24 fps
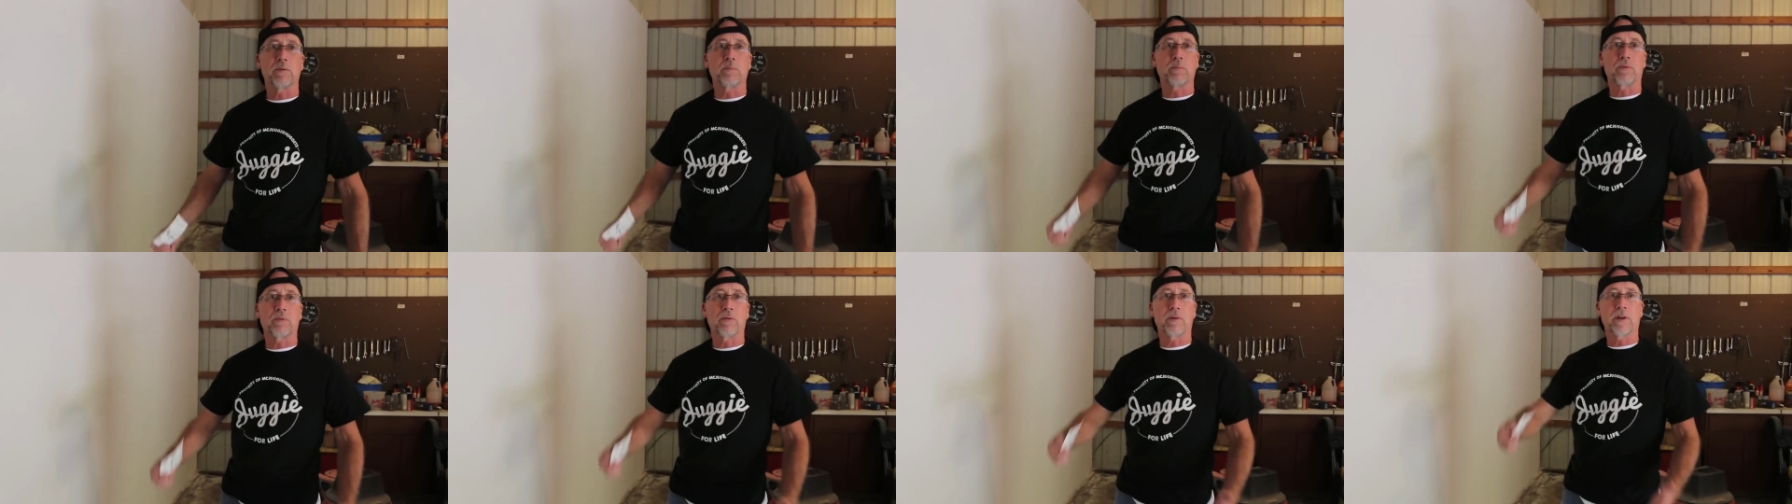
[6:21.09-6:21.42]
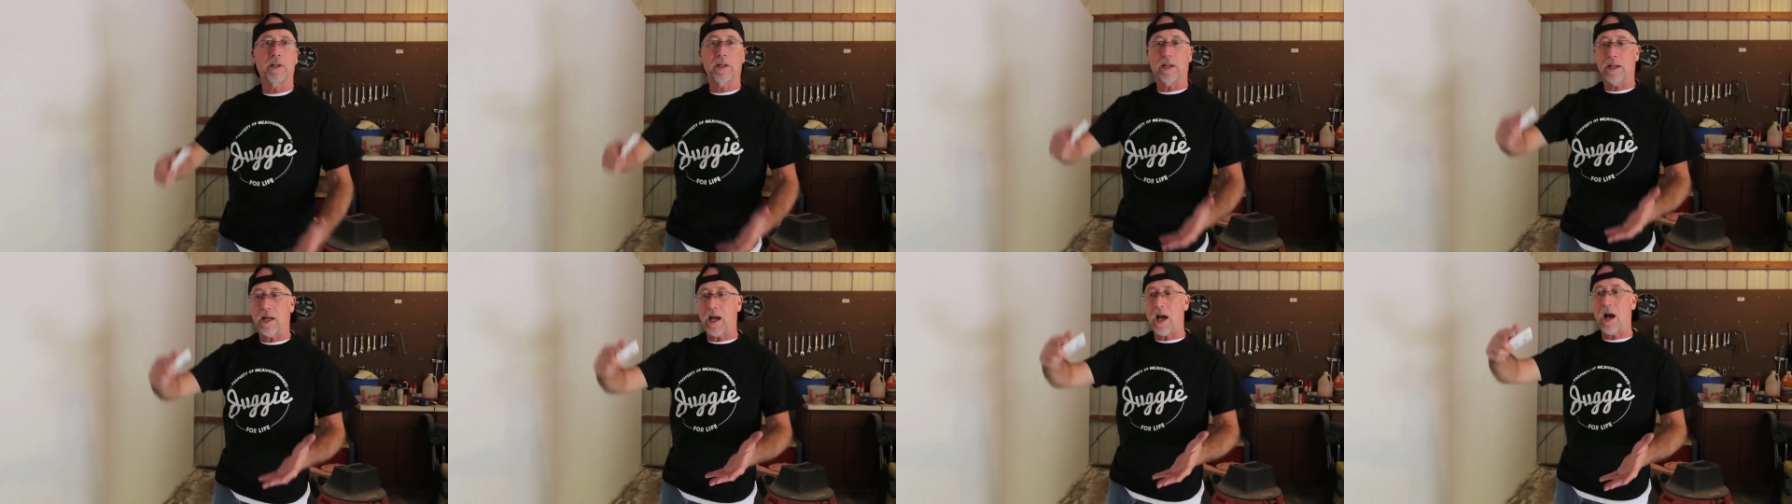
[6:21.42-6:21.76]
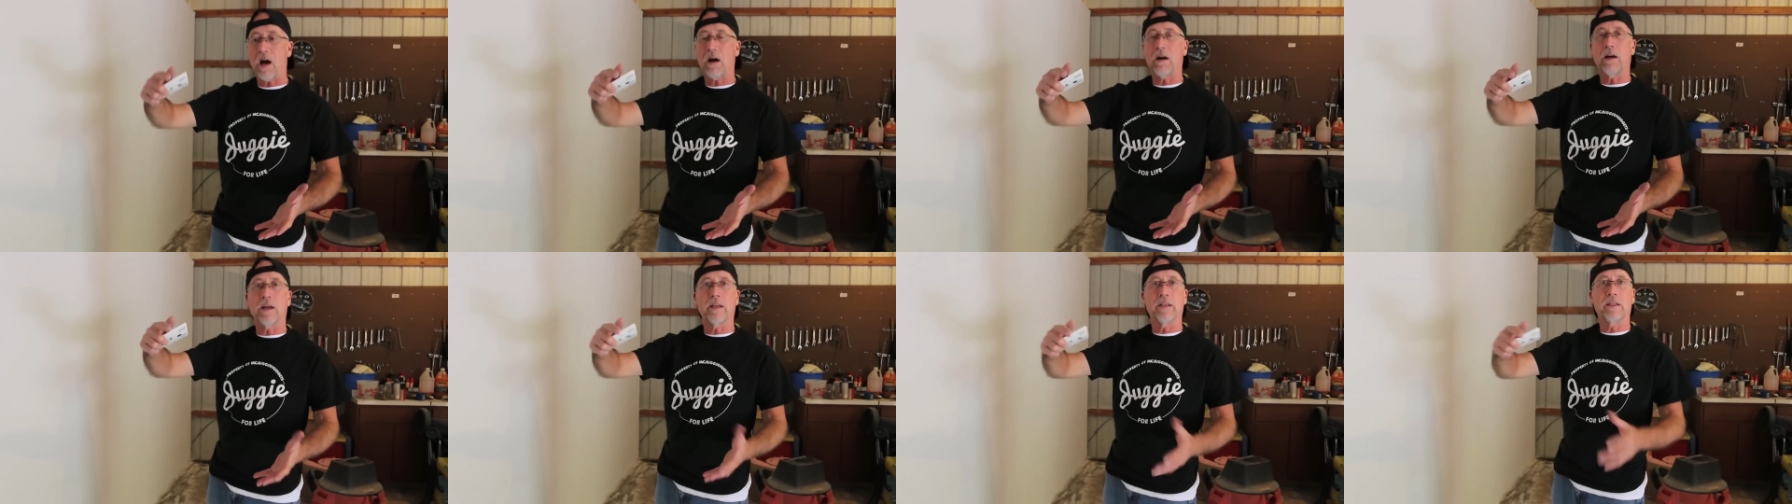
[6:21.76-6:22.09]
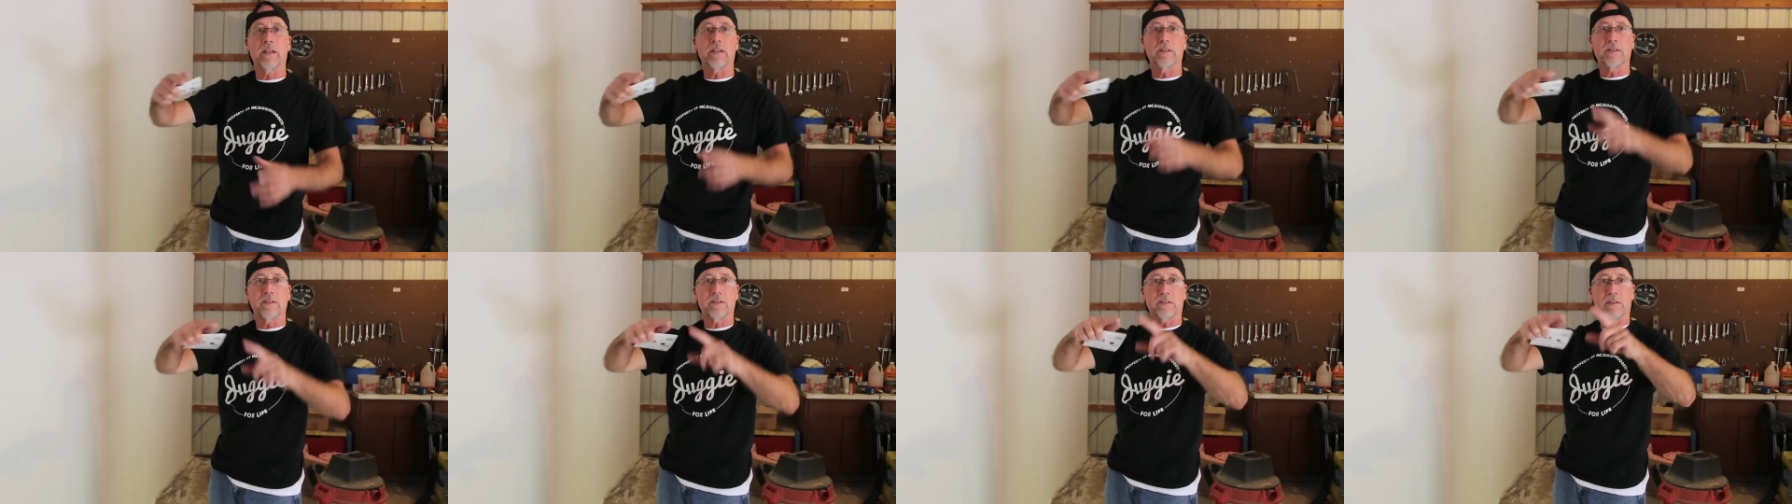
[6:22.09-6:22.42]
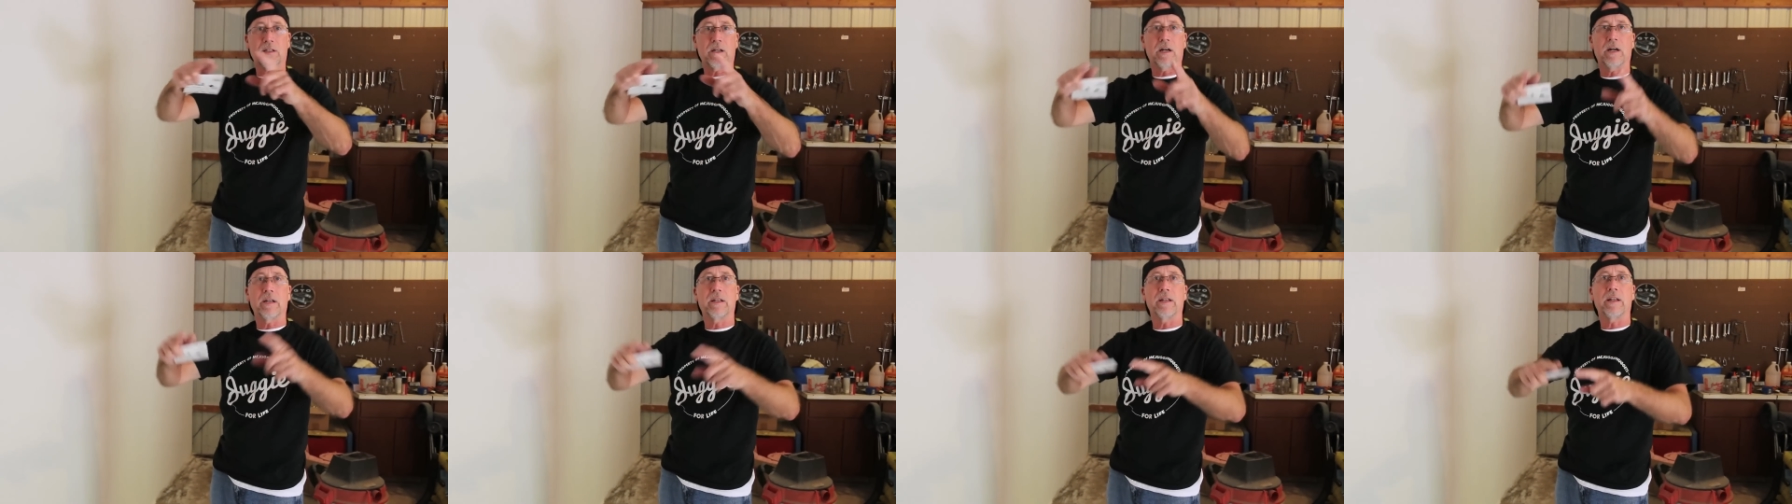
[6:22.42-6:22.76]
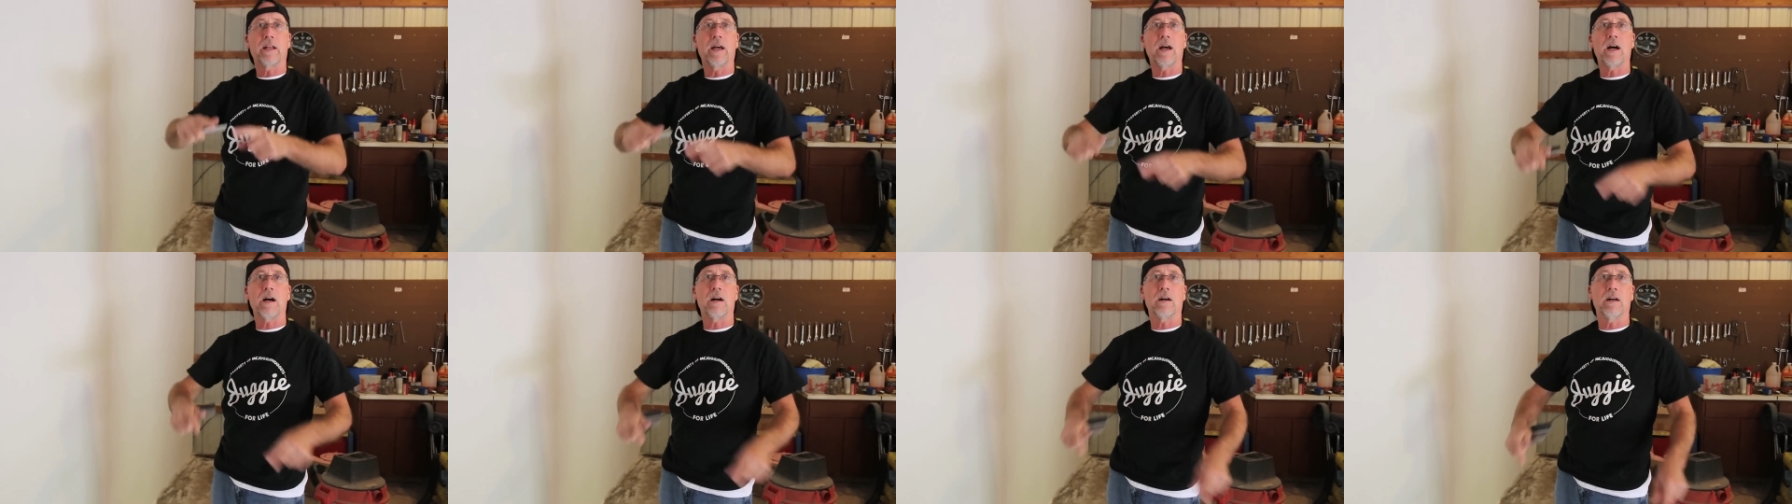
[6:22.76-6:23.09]
you print it out and then just cut it
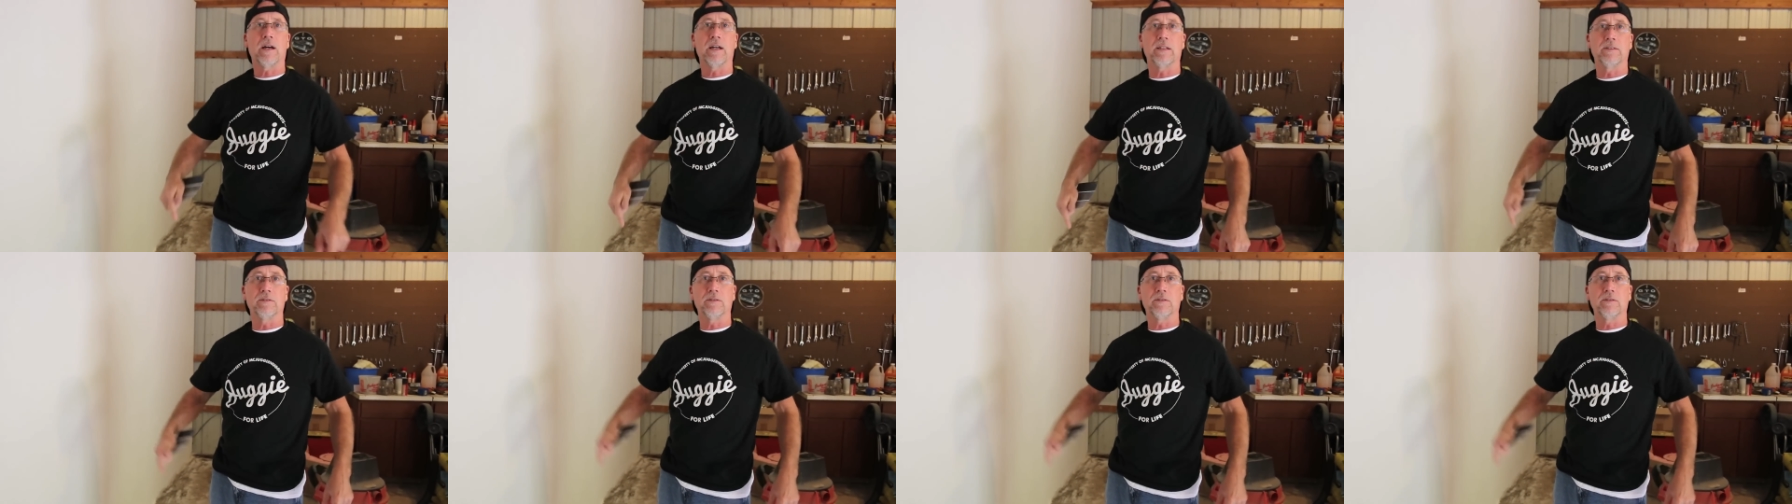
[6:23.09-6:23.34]
out and